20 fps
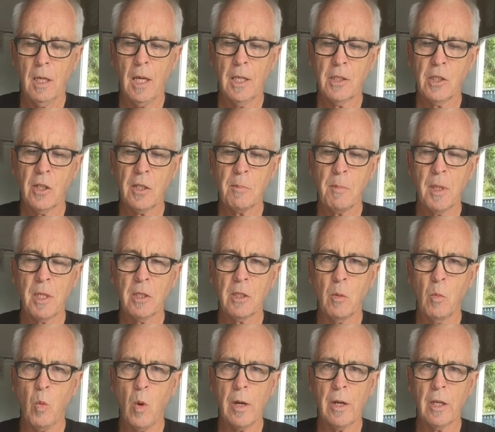It just means
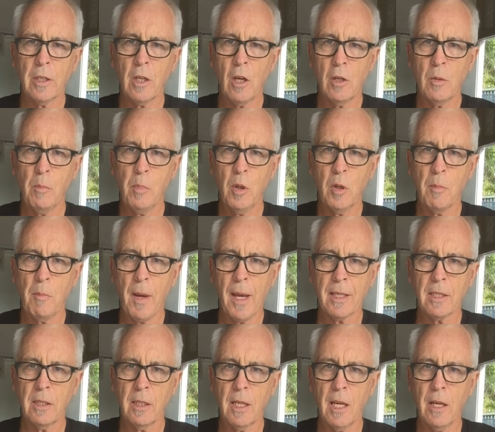that when I go to put it
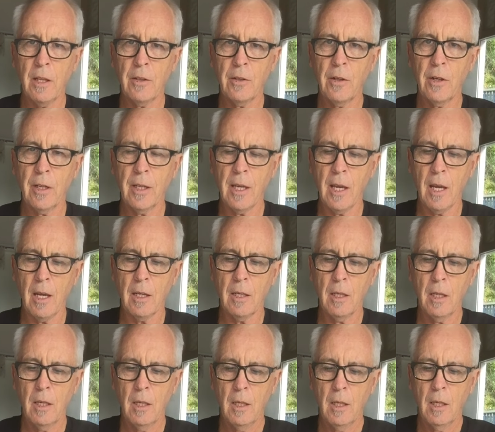back together
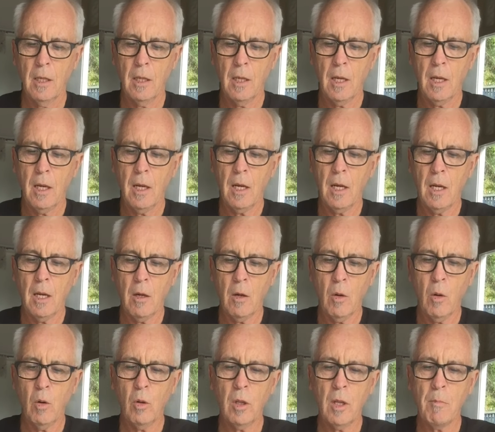again,
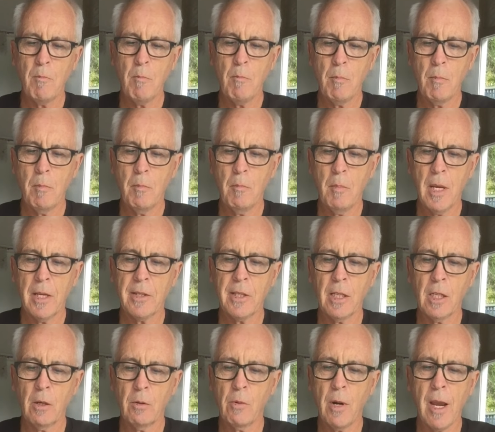all the
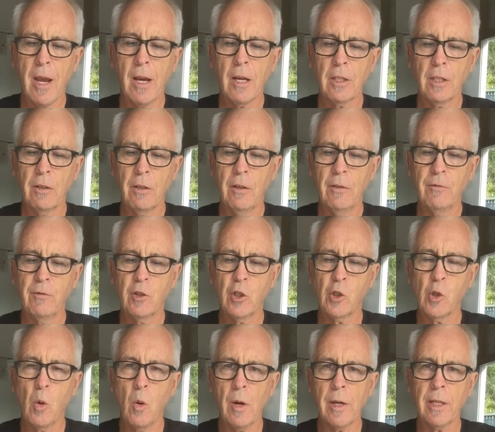messing around of
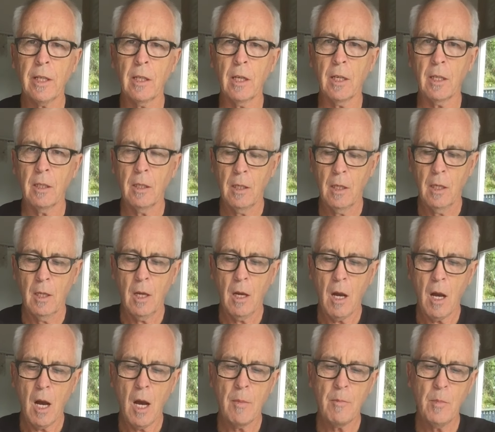joining it,
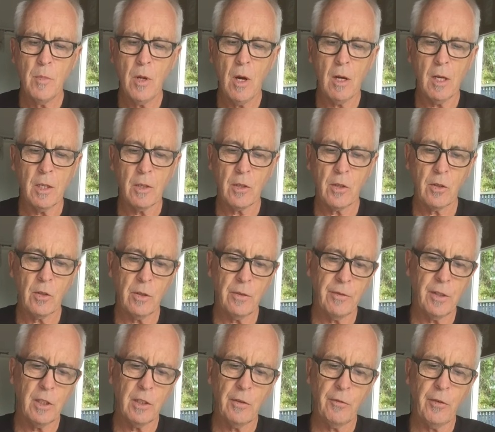I'm not sort
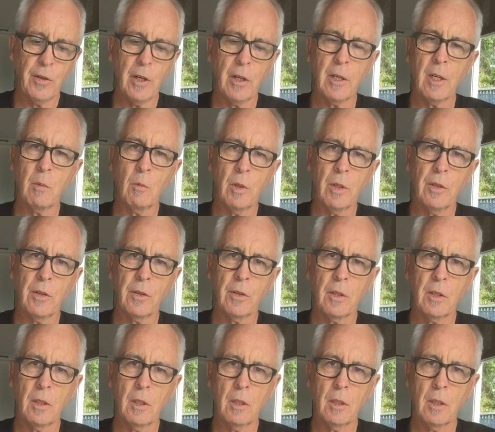of interfering
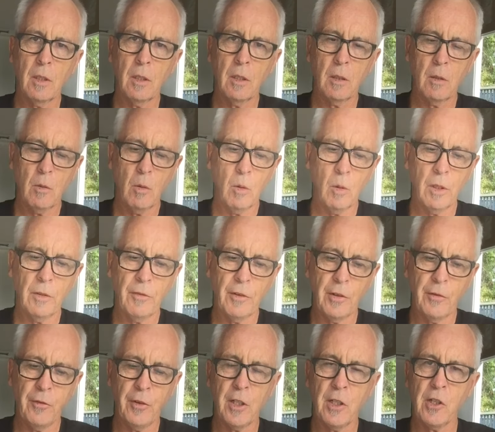with all of
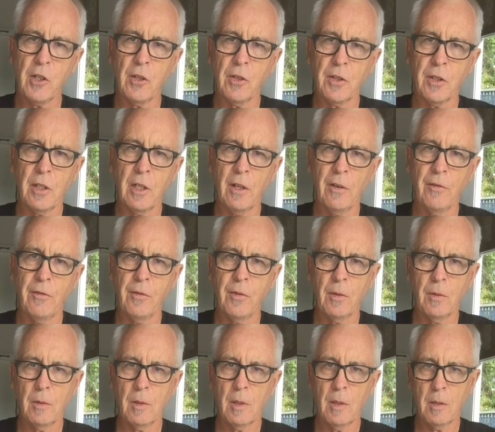the features that I've
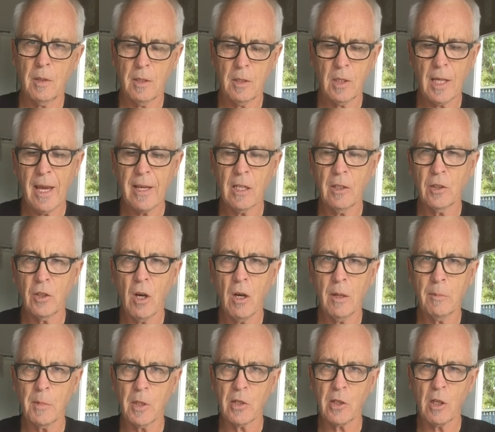taken
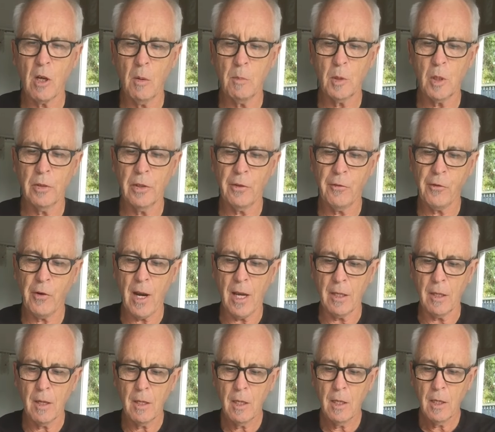time to sculpt on the
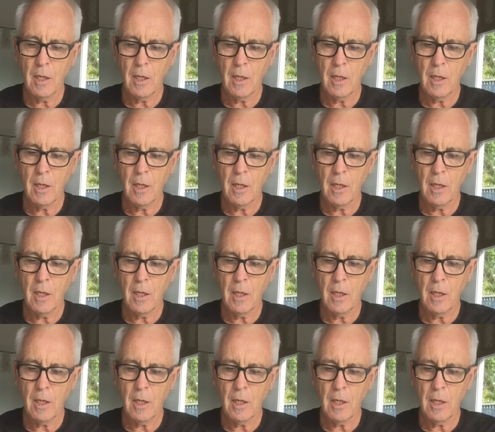front.